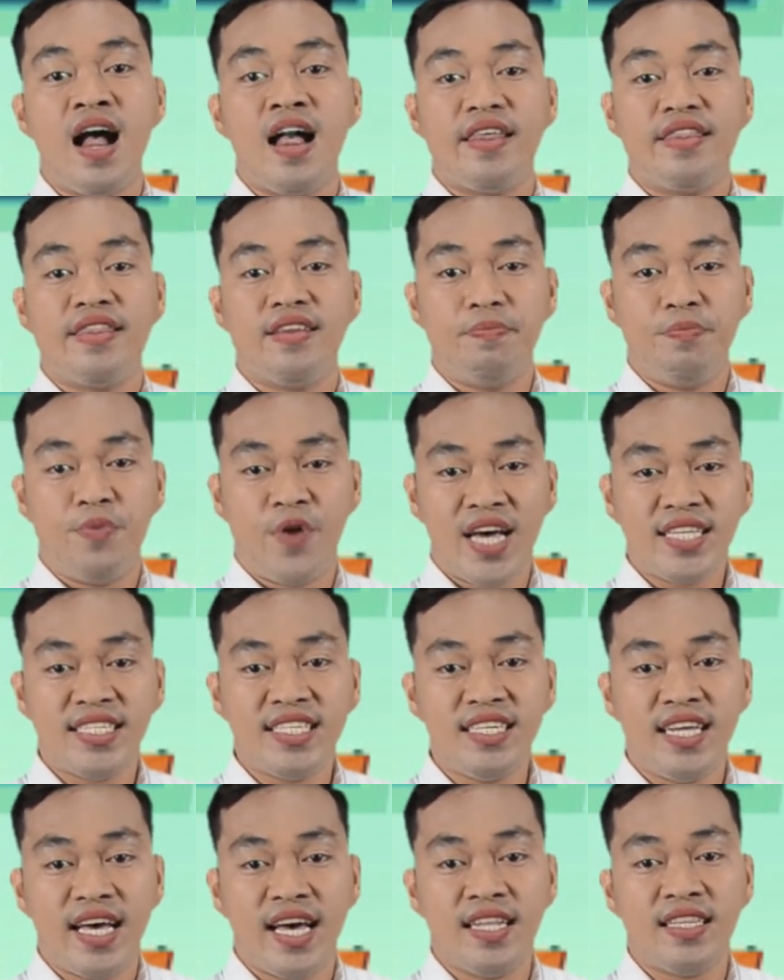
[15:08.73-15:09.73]
The
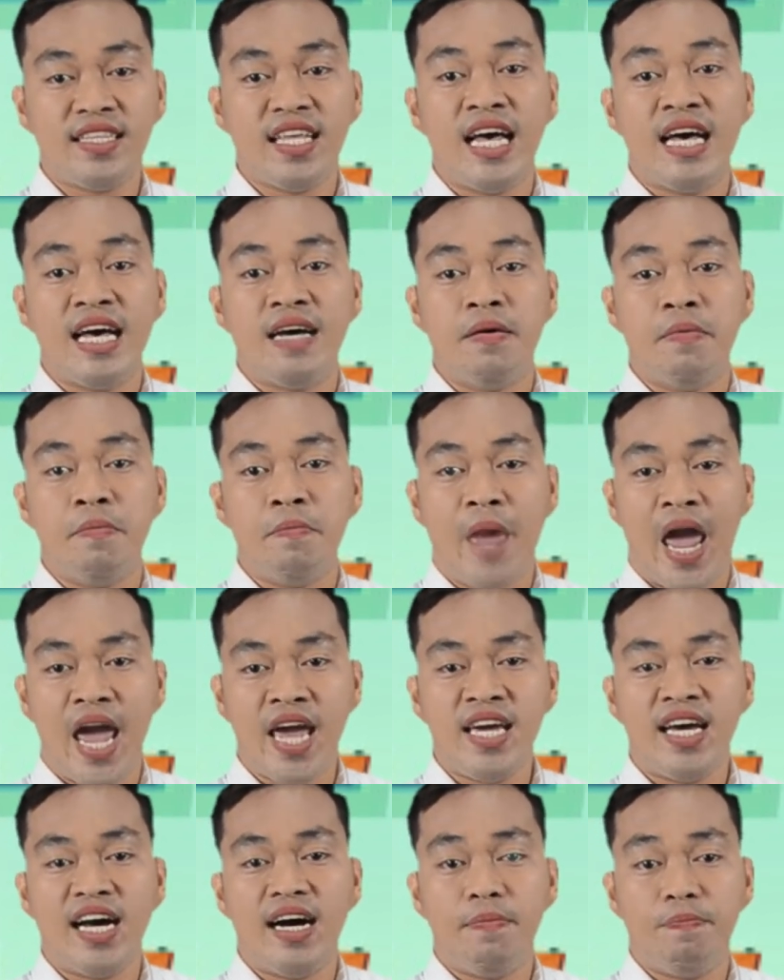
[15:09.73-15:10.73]
President
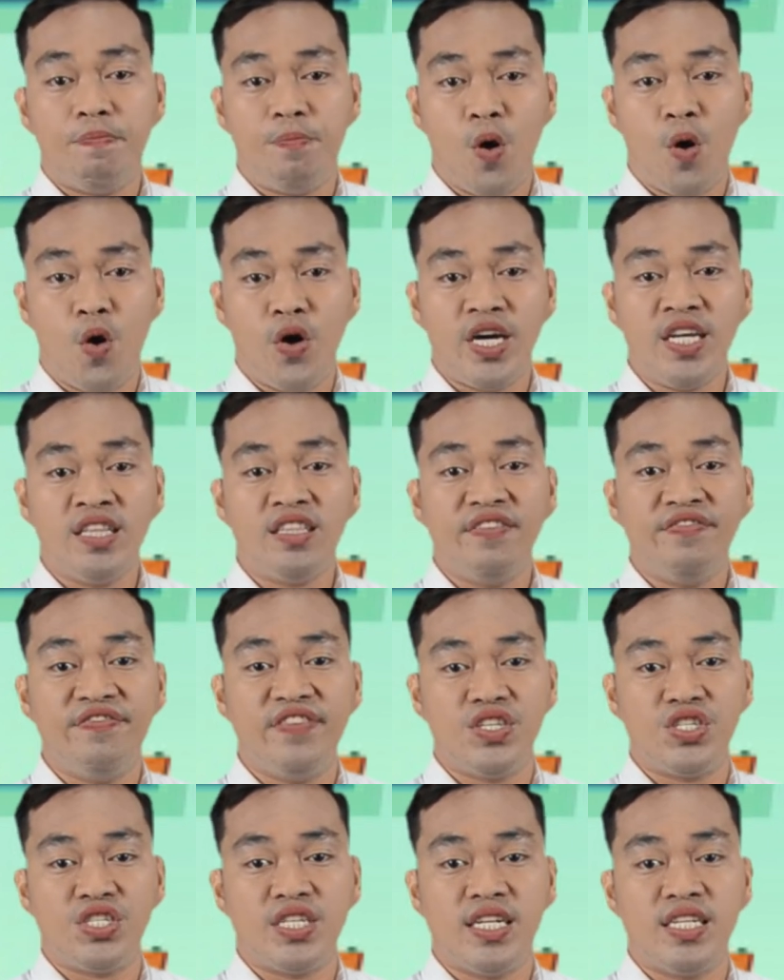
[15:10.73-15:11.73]
may appoint
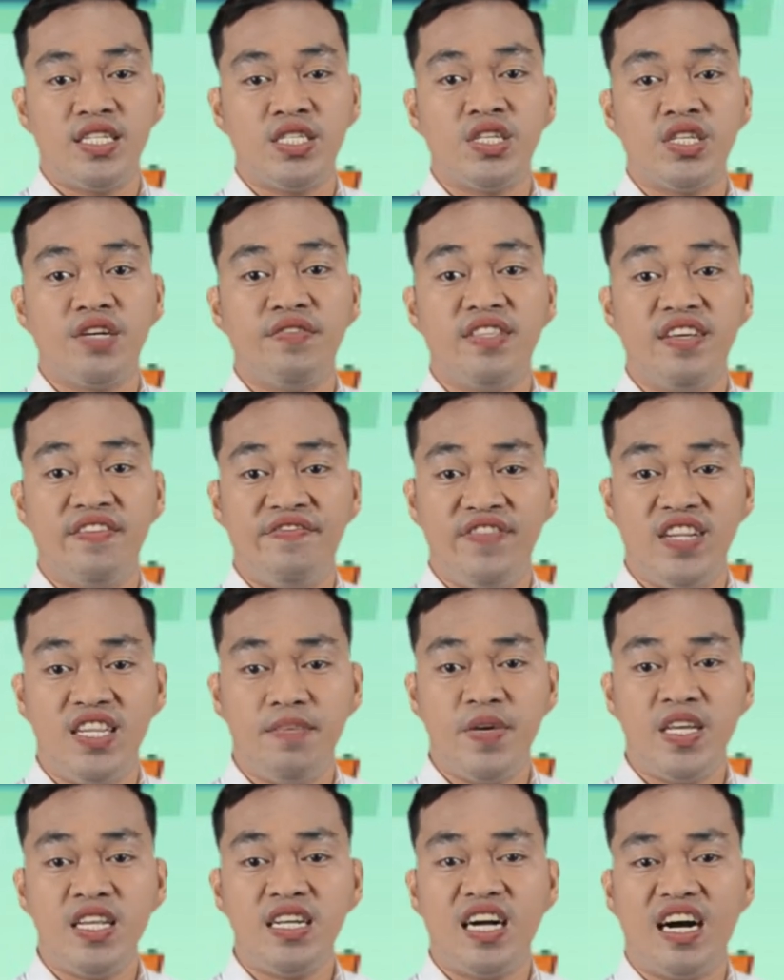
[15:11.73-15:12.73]
officials of the
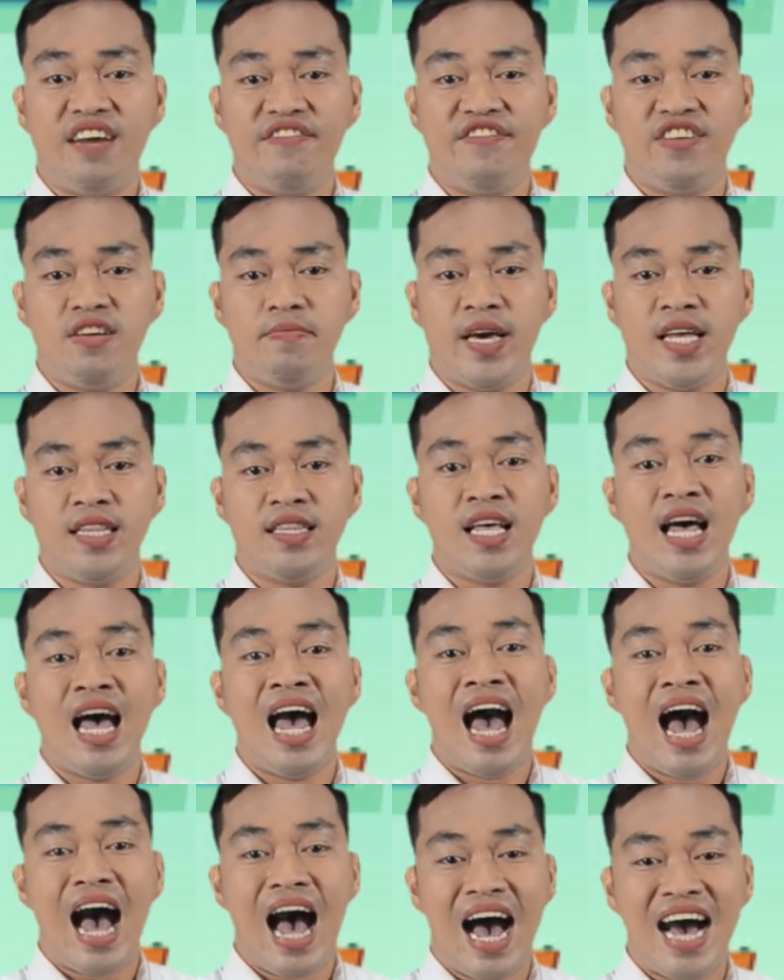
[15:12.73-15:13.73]
Philippine government
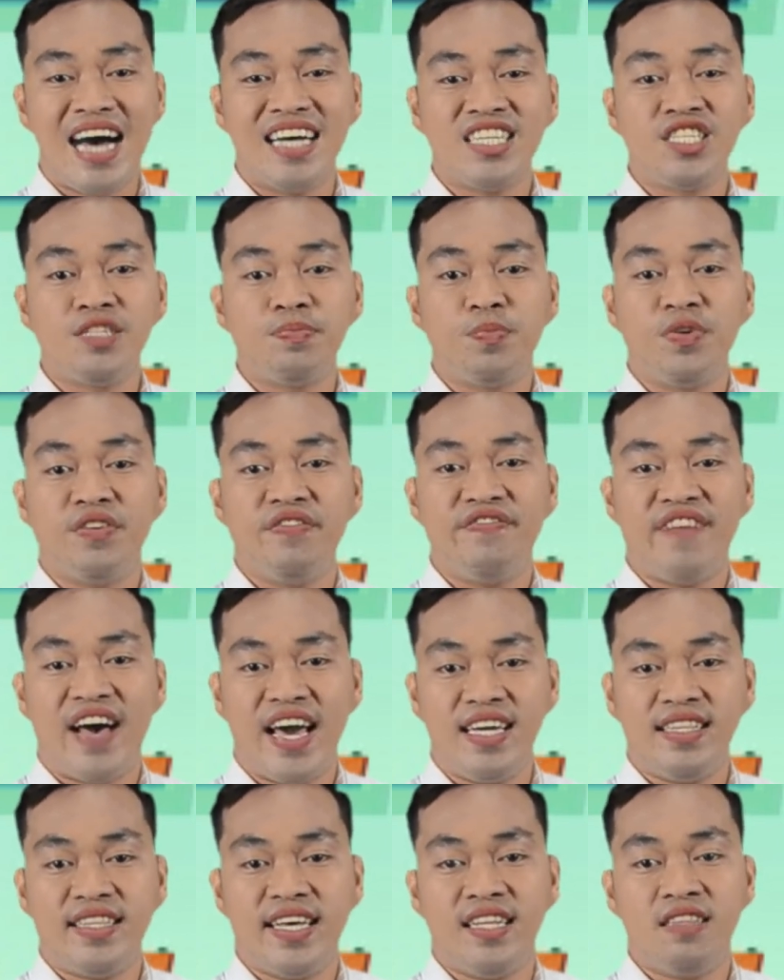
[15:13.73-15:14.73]
as
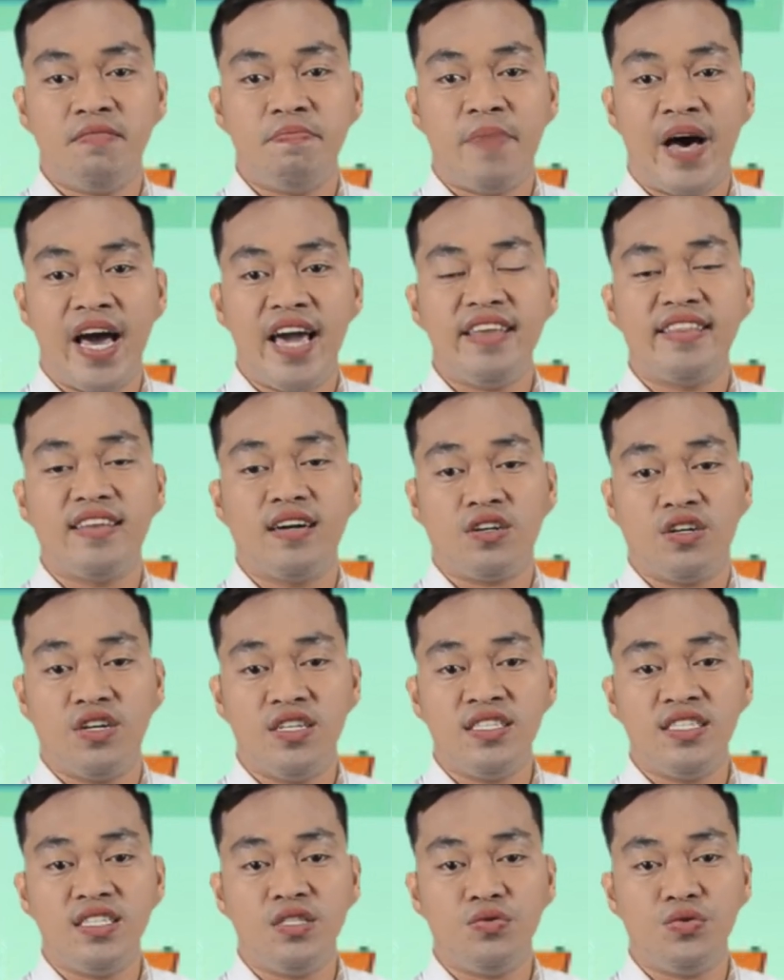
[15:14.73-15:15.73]
provided by the
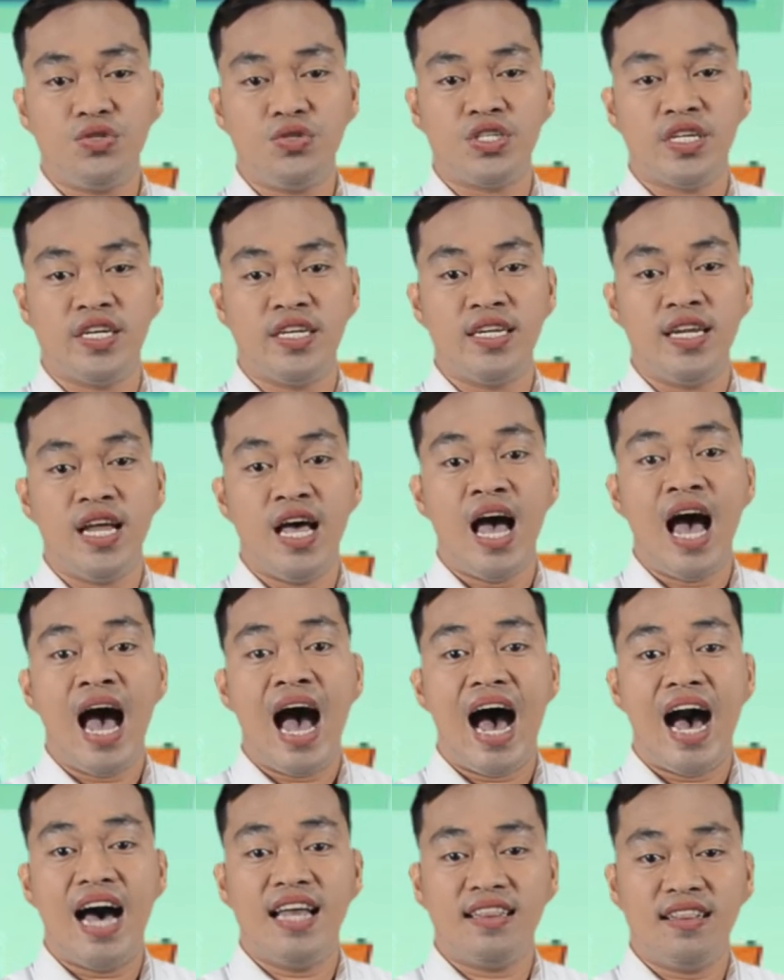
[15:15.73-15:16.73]
Constitution
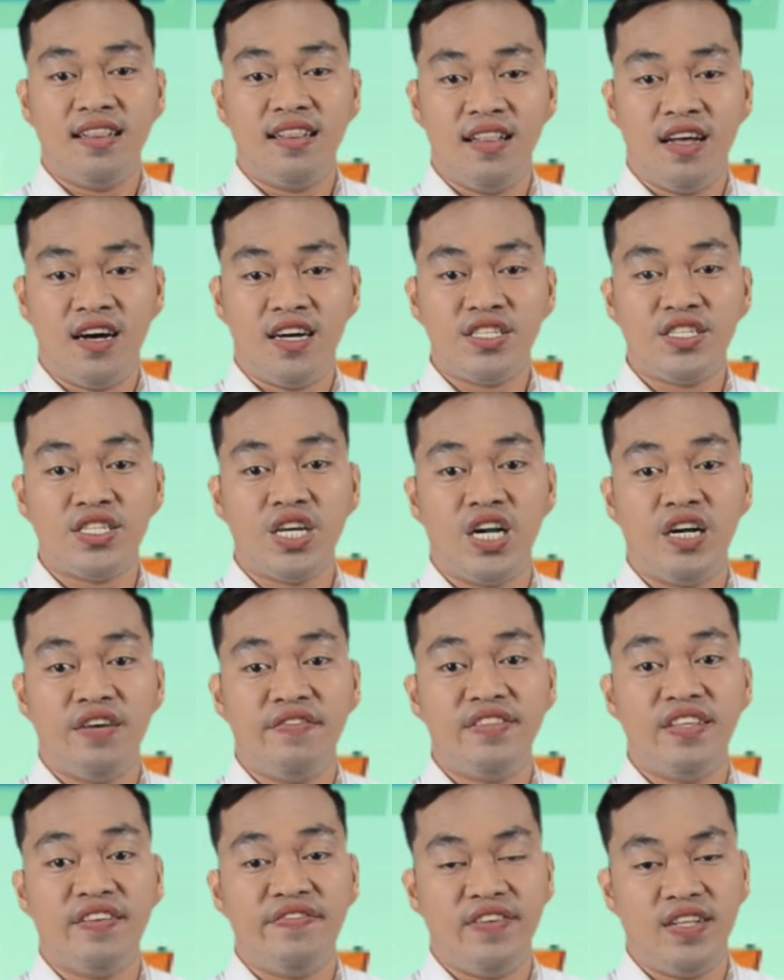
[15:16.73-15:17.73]
and laws
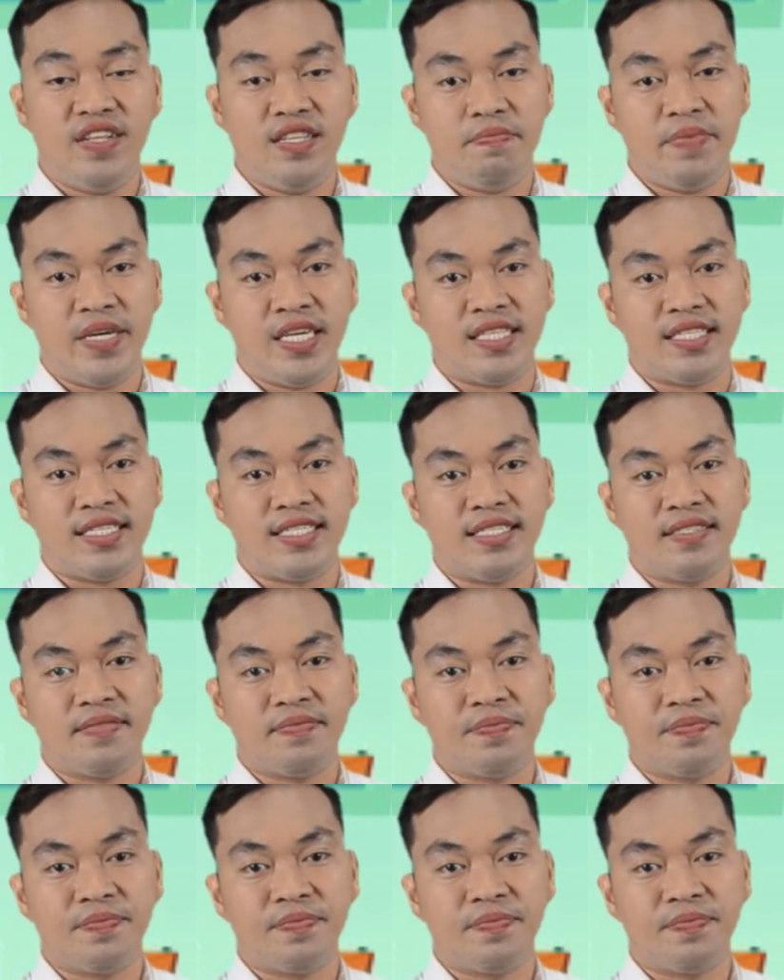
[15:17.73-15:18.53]
of the Philippines.